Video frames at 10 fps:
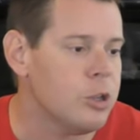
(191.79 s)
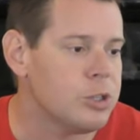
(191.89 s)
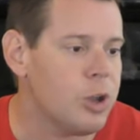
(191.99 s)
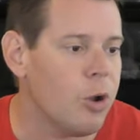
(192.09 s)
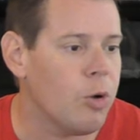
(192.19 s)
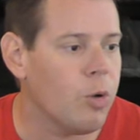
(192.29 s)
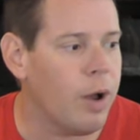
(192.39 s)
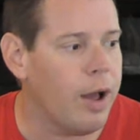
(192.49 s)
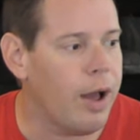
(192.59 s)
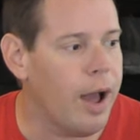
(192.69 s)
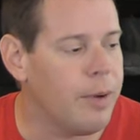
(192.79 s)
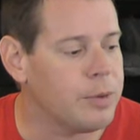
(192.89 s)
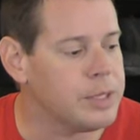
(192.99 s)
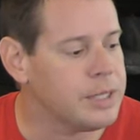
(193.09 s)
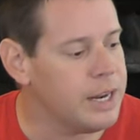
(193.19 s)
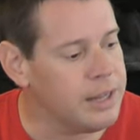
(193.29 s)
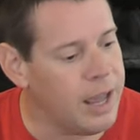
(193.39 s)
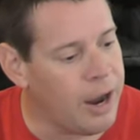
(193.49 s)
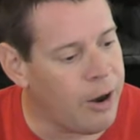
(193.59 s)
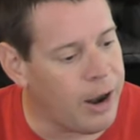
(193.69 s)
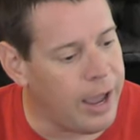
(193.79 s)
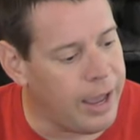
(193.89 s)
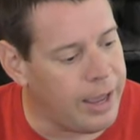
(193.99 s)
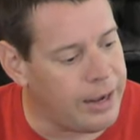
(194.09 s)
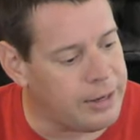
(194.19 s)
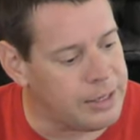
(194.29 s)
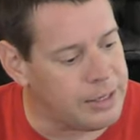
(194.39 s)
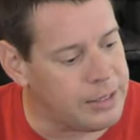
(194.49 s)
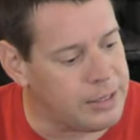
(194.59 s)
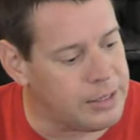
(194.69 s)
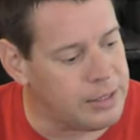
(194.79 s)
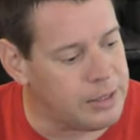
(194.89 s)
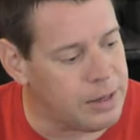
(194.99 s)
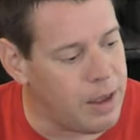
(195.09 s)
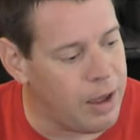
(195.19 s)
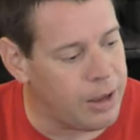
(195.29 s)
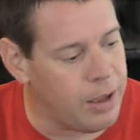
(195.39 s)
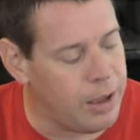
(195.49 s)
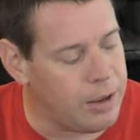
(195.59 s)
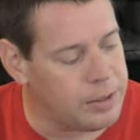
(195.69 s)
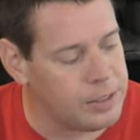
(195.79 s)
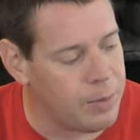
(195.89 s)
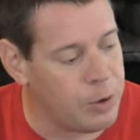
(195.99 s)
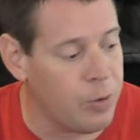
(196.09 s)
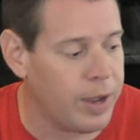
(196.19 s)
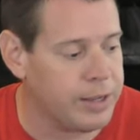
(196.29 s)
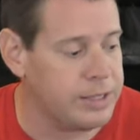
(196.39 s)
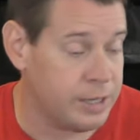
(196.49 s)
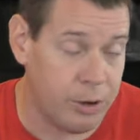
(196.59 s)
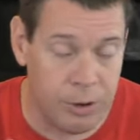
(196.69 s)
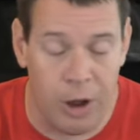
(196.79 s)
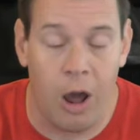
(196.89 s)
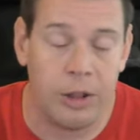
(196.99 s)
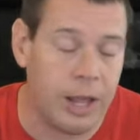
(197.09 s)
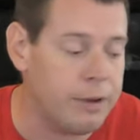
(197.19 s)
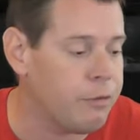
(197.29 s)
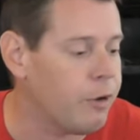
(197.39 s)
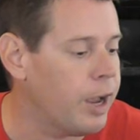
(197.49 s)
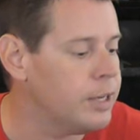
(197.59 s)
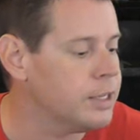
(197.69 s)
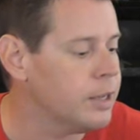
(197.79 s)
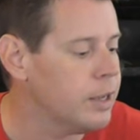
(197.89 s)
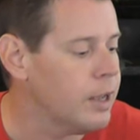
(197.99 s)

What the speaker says: So I was sitting there, and someone who I consider an online friend,